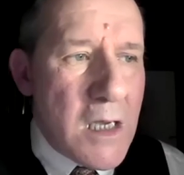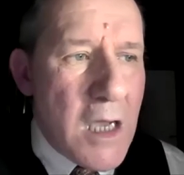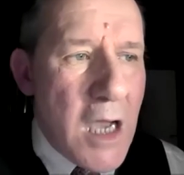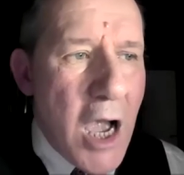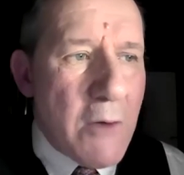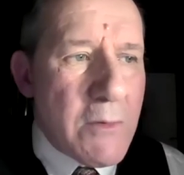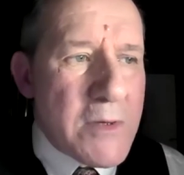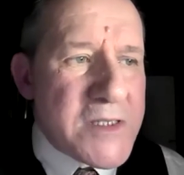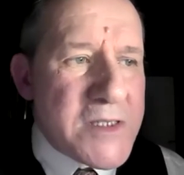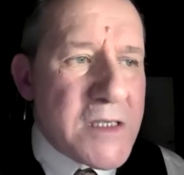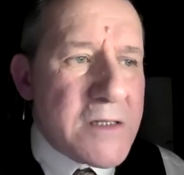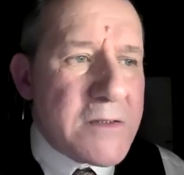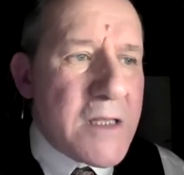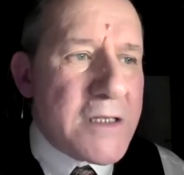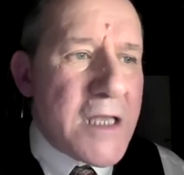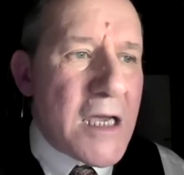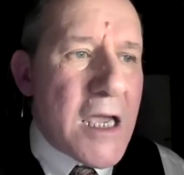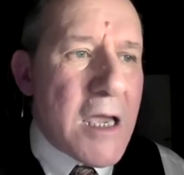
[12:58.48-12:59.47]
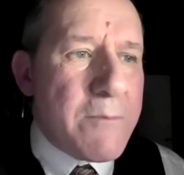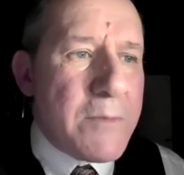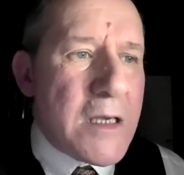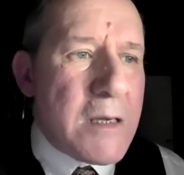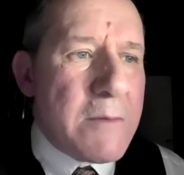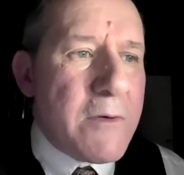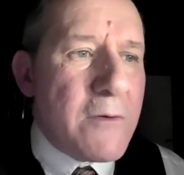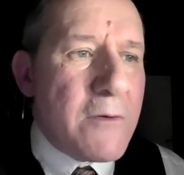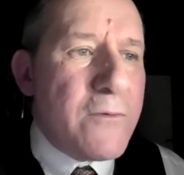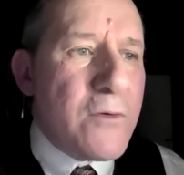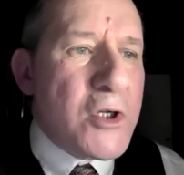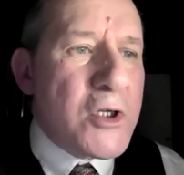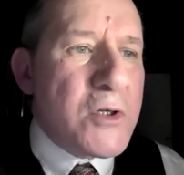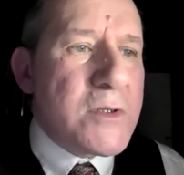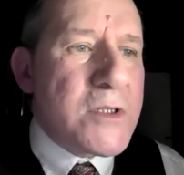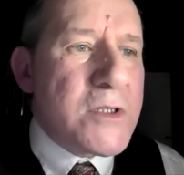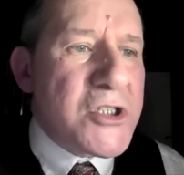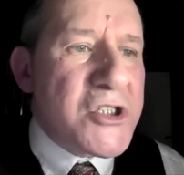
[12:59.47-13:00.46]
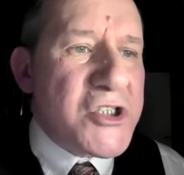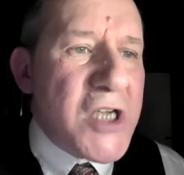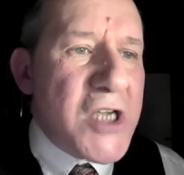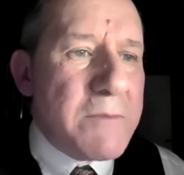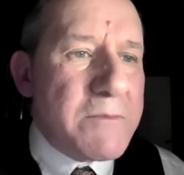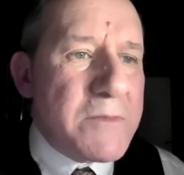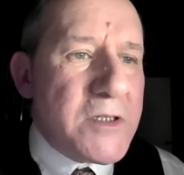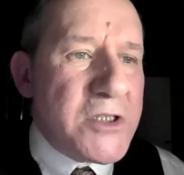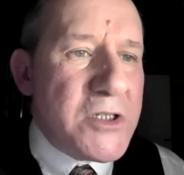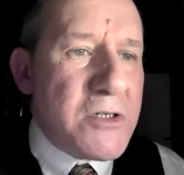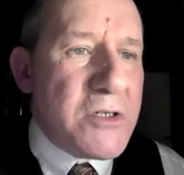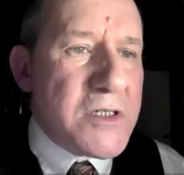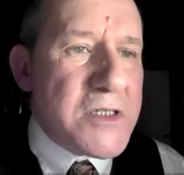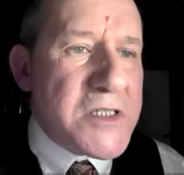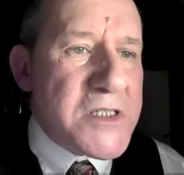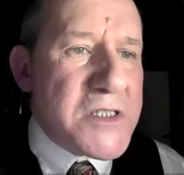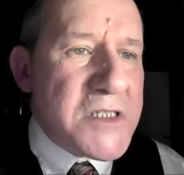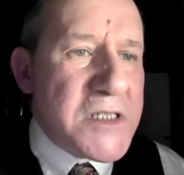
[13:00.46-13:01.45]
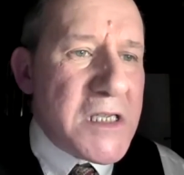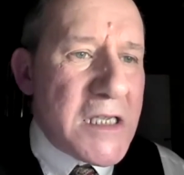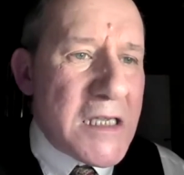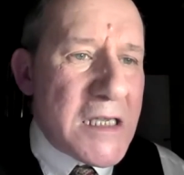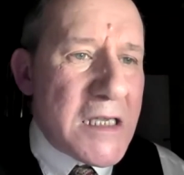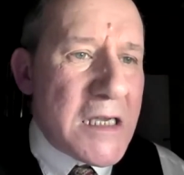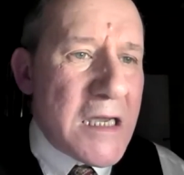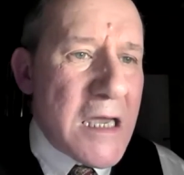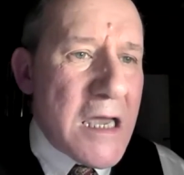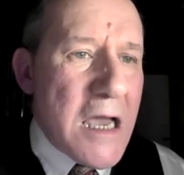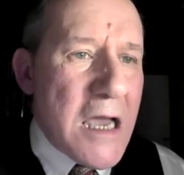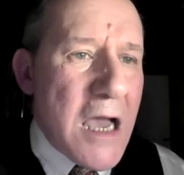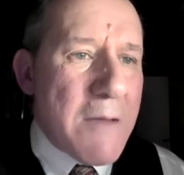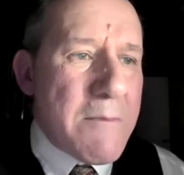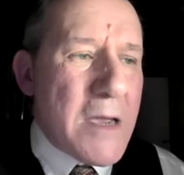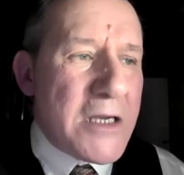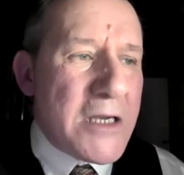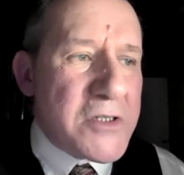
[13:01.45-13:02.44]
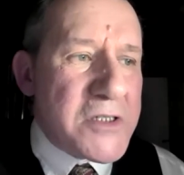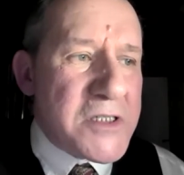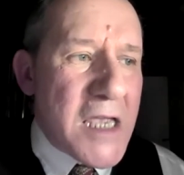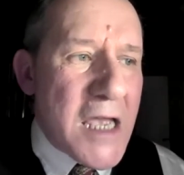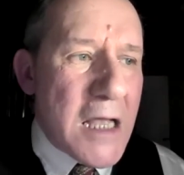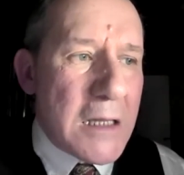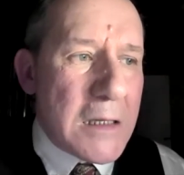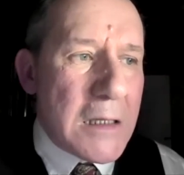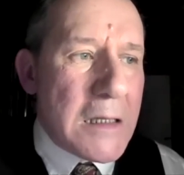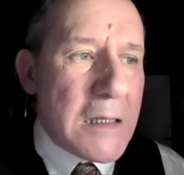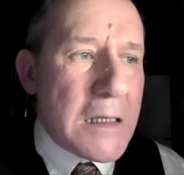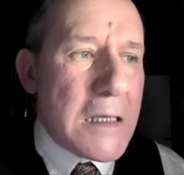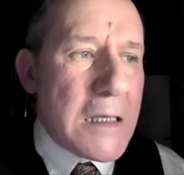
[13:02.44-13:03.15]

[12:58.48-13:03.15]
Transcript: How is it that I appear before you in a shape that you can see? I may not tell.